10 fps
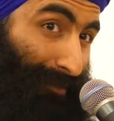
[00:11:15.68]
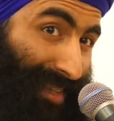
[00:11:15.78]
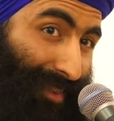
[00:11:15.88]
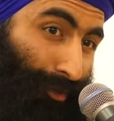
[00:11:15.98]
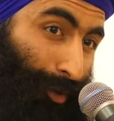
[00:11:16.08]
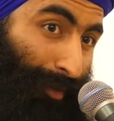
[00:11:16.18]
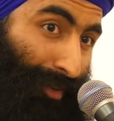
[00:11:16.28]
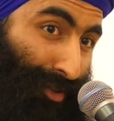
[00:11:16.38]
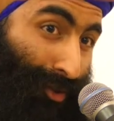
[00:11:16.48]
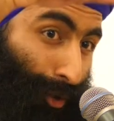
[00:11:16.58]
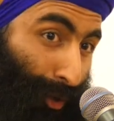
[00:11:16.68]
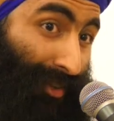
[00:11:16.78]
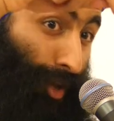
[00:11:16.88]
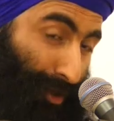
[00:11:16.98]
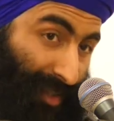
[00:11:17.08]
in the form of a
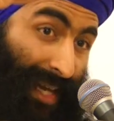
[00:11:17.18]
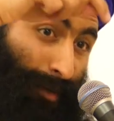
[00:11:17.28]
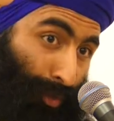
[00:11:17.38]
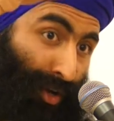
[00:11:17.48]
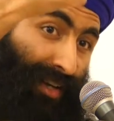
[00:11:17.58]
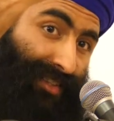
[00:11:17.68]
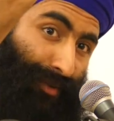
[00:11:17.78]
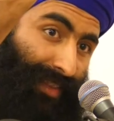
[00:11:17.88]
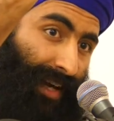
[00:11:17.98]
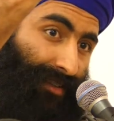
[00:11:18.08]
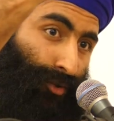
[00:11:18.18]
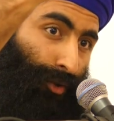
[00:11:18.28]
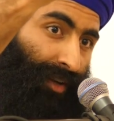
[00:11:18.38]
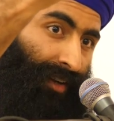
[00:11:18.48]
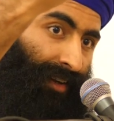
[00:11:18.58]
sword, those same words are in that
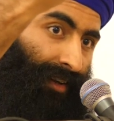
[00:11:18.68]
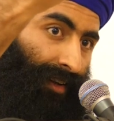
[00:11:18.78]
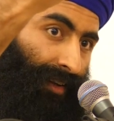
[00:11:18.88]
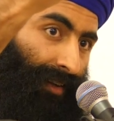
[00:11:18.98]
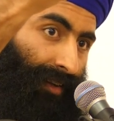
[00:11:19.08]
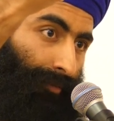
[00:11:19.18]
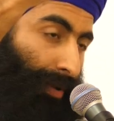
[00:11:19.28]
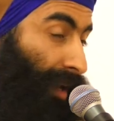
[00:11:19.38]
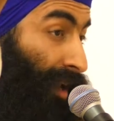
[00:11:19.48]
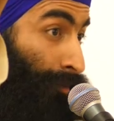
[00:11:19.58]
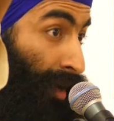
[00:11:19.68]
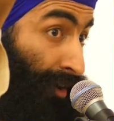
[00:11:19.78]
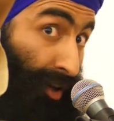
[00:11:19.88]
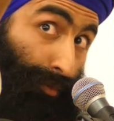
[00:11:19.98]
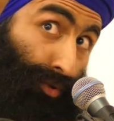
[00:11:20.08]
sword. Pehla
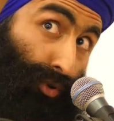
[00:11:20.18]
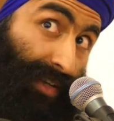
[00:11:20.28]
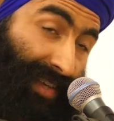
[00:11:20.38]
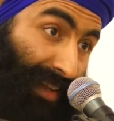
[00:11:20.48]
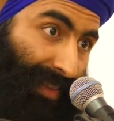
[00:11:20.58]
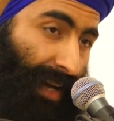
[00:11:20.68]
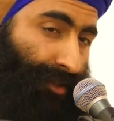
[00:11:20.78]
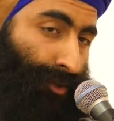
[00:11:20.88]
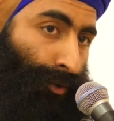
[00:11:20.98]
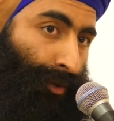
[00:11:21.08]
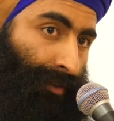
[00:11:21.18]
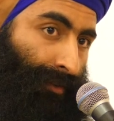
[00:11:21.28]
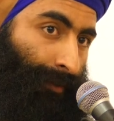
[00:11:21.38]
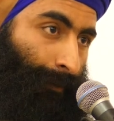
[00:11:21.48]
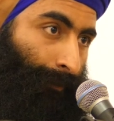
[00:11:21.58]
maran kabool is in that sword.
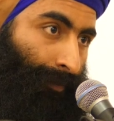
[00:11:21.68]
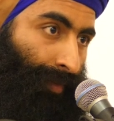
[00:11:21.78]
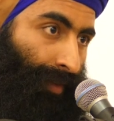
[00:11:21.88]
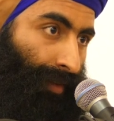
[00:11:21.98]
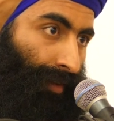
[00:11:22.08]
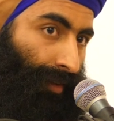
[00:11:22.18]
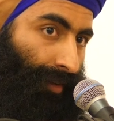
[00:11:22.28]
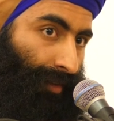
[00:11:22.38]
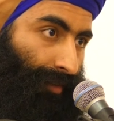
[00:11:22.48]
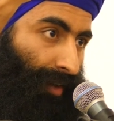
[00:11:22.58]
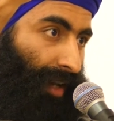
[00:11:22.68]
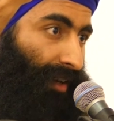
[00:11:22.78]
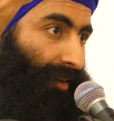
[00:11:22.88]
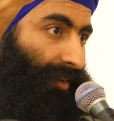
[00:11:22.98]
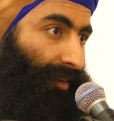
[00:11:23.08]
Right?
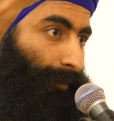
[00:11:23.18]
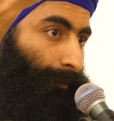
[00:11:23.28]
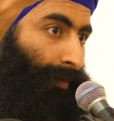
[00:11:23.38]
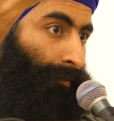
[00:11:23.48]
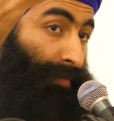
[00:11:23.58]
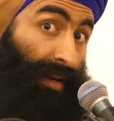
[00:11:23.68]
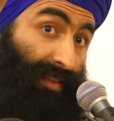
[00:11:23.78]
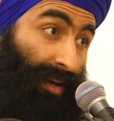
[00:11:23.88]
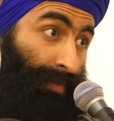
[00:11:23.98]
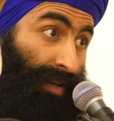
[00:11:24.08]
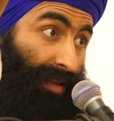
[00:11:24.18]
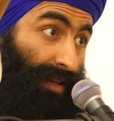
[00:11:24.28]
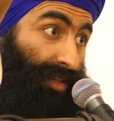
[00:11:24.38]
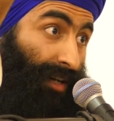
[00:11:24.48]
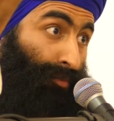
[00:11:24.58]
Marta marta
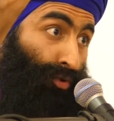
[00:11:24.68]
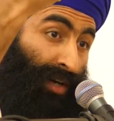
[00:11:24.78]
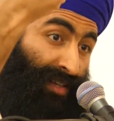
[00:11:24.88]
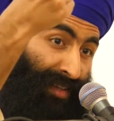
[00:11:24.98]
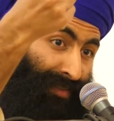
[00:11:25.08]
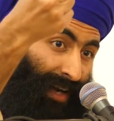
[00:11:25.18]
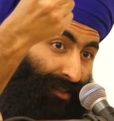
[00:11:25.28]
jag mua is in that